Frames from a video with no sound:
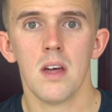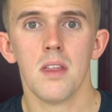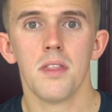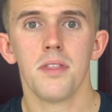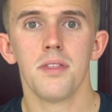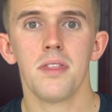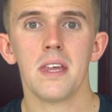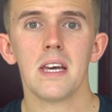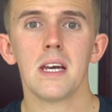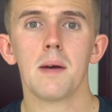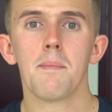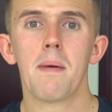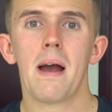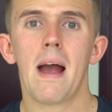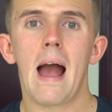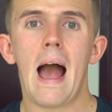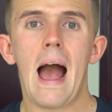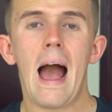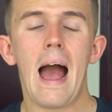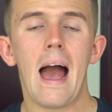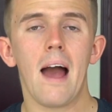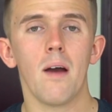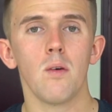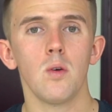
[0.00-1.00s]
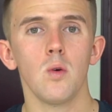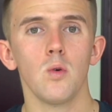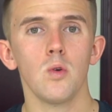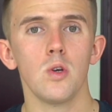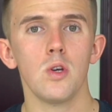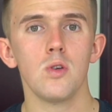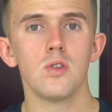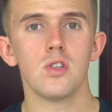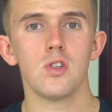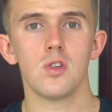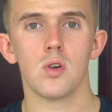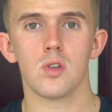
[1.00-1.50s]
Think about how you're
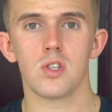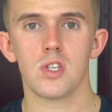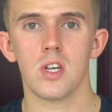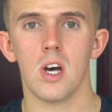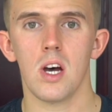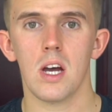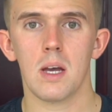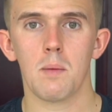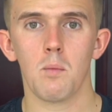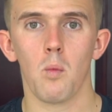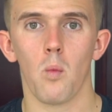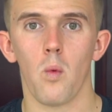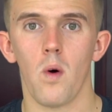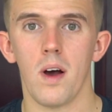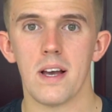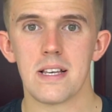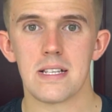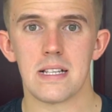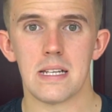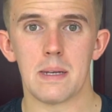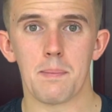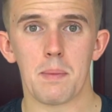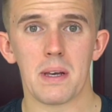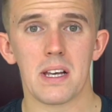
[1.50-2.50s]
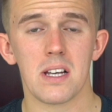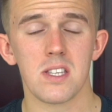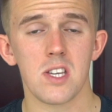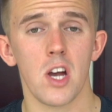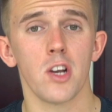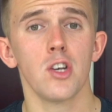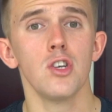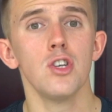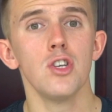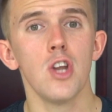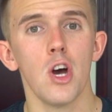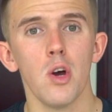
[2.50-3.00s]
using your time wisely, because
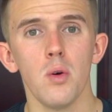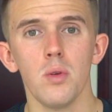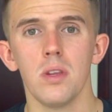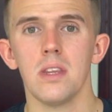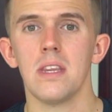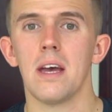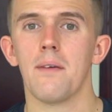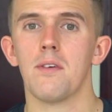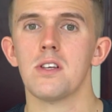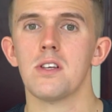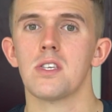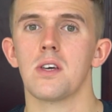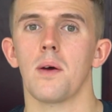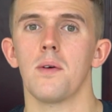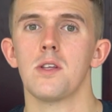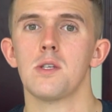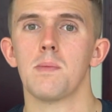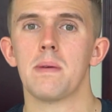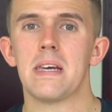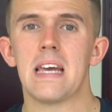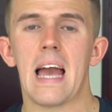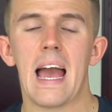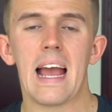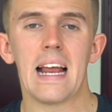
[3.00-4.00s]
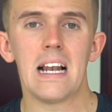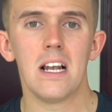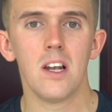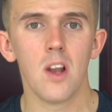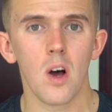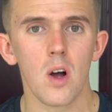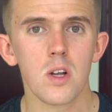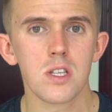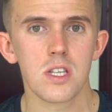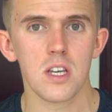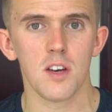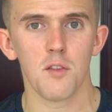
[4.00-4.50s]
I know that there is going to be a
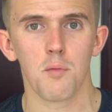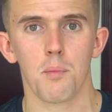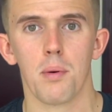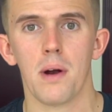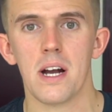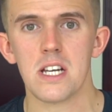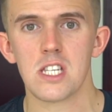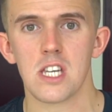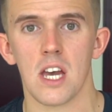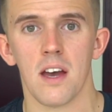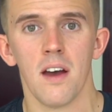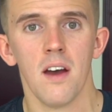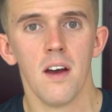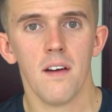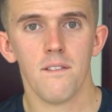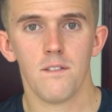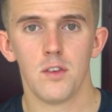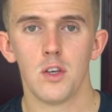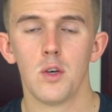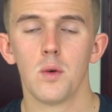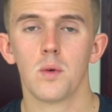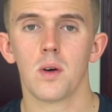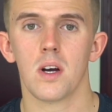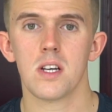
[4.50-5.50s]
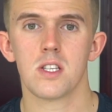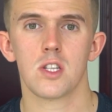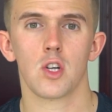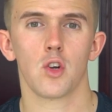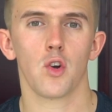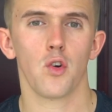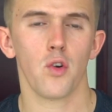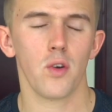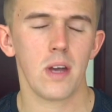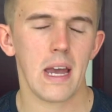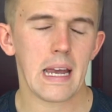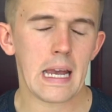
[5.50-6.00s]
lot of pressure for you guys to
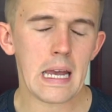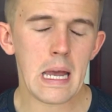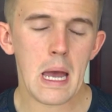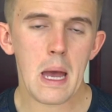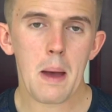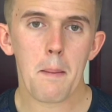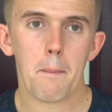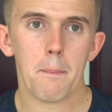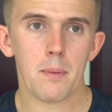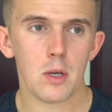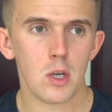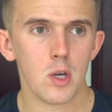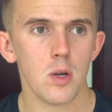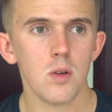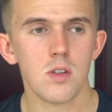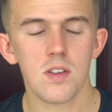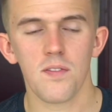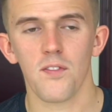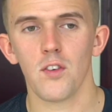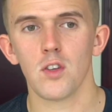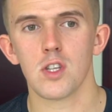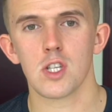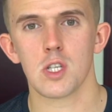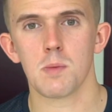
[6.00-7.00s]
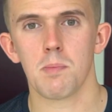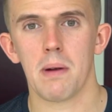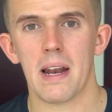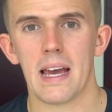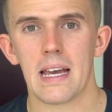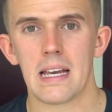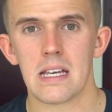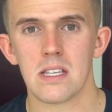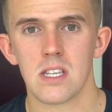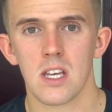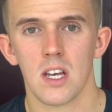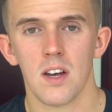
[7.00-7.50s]
create beautiful
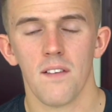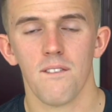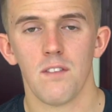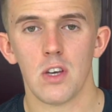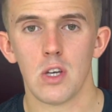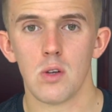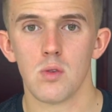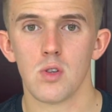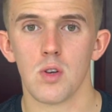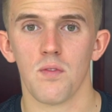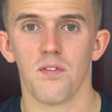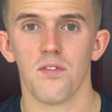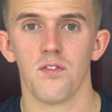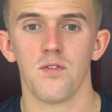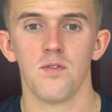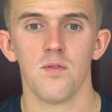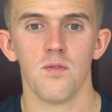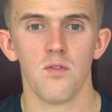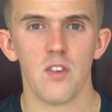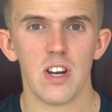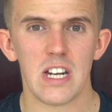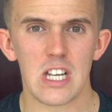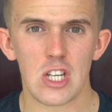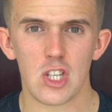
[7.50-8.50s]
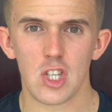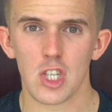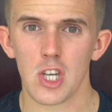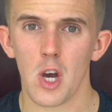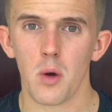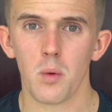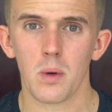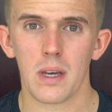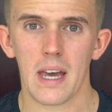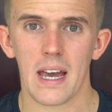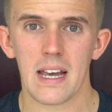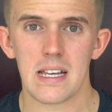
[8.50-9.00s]
displays for you to really
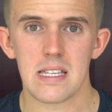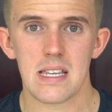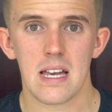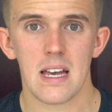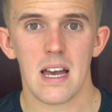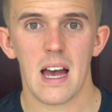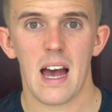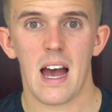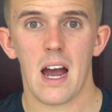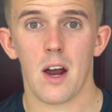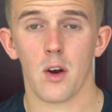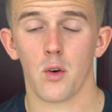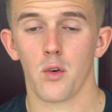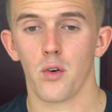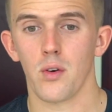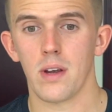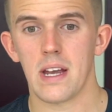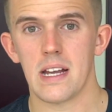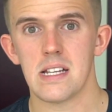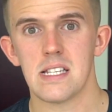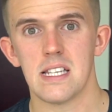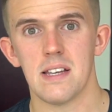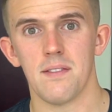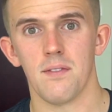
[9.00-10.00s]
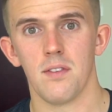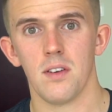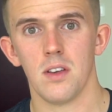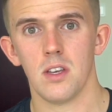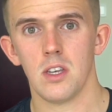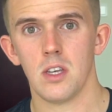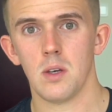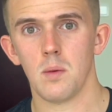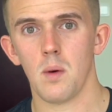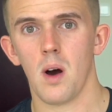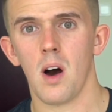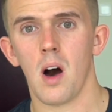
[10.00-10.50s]
showcase how creative
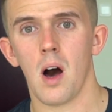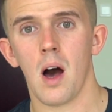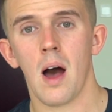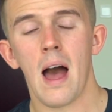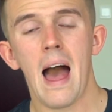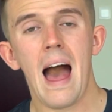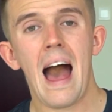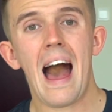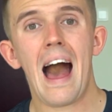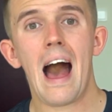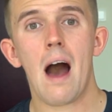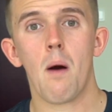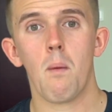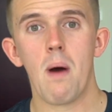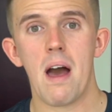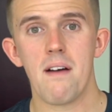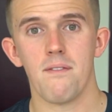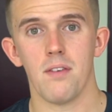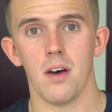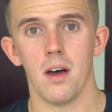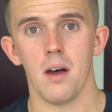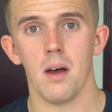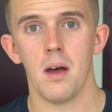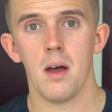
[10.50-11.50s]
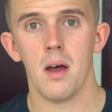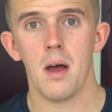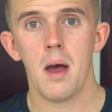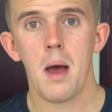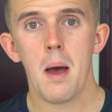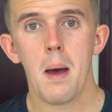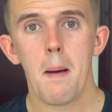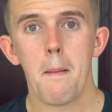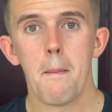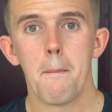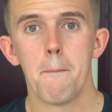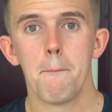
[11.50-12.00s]
you are. However,
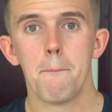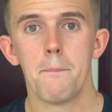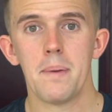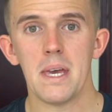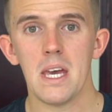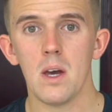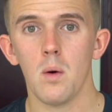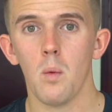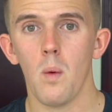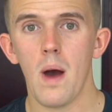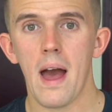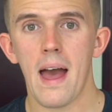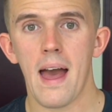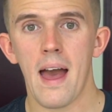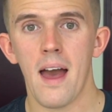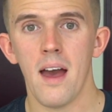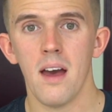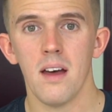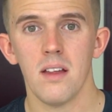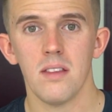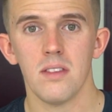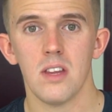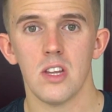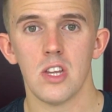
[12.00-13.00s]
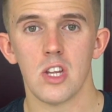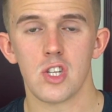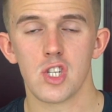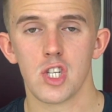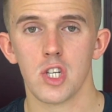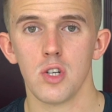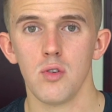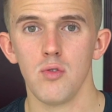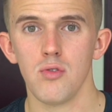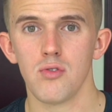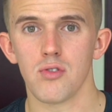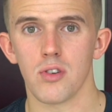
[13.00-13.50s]
be aware that the
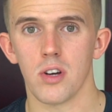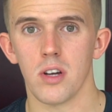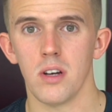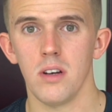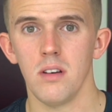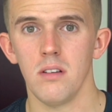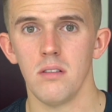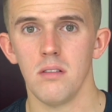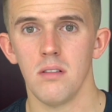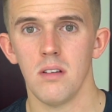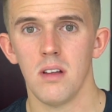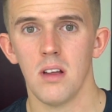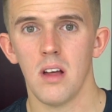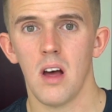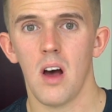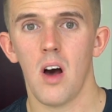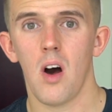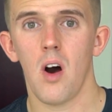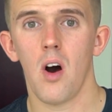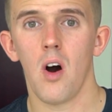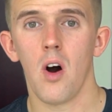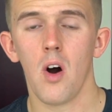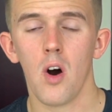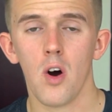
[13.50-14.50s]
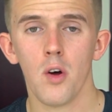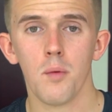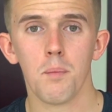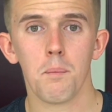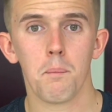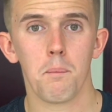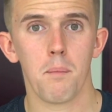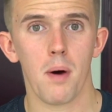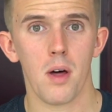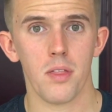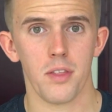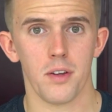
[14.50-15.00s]
children
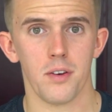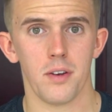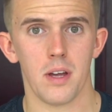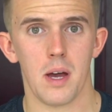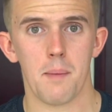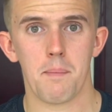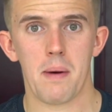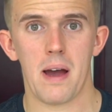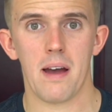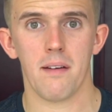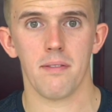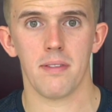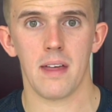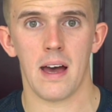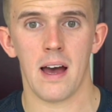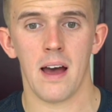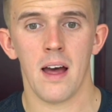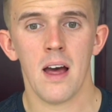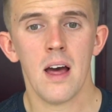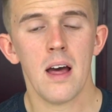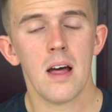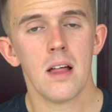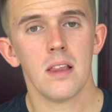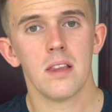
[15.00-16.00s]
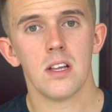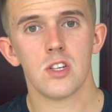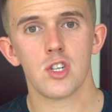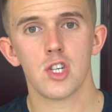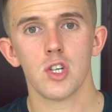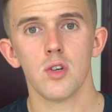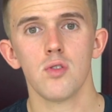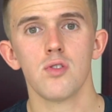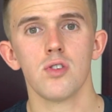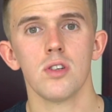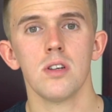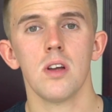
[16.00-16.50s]
aren't bothered about that. The
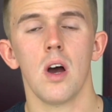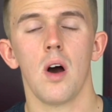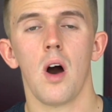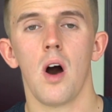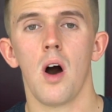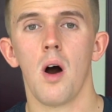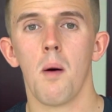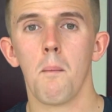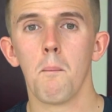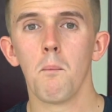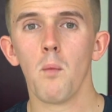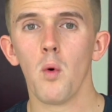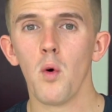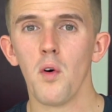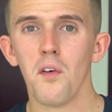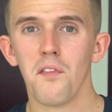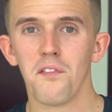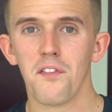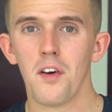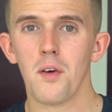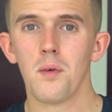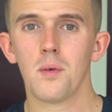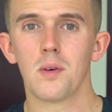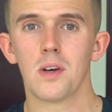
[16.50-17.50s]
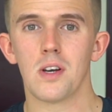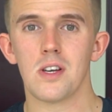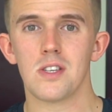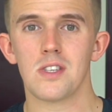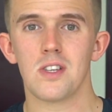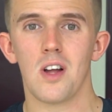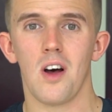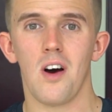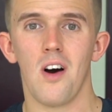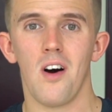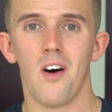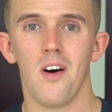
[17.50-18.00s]
children are more
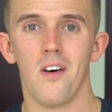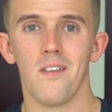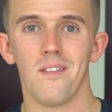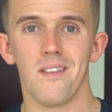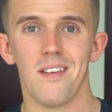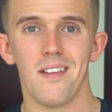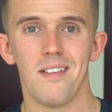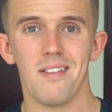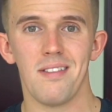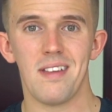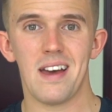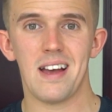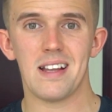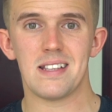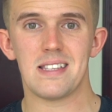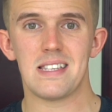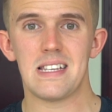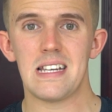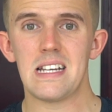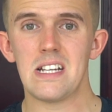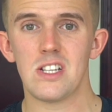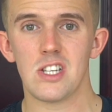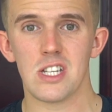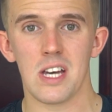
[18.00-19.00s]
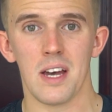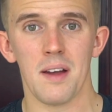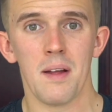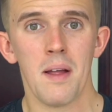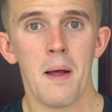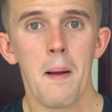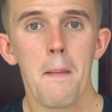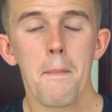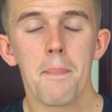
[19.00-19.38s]
focused on their teacher.